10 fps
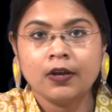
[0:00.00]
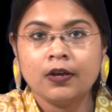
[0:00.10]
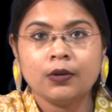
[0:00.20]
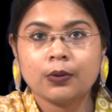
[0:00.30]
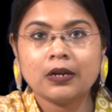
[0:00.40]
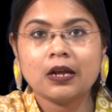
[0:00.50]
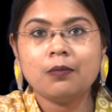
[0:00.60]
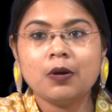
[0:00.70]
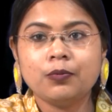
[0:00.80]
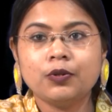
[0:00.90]
you can come
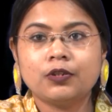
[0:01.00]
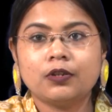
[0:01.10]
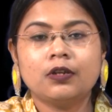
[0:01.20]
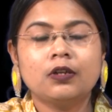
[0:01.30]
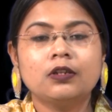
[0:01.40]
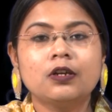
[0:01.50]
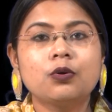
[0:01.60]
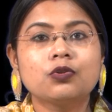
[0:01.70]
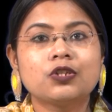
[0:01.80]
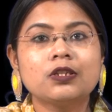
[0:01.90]
up with the
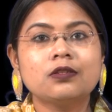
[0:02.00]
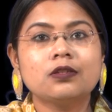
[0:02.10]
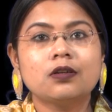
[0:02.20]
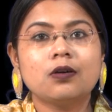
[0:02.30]
questions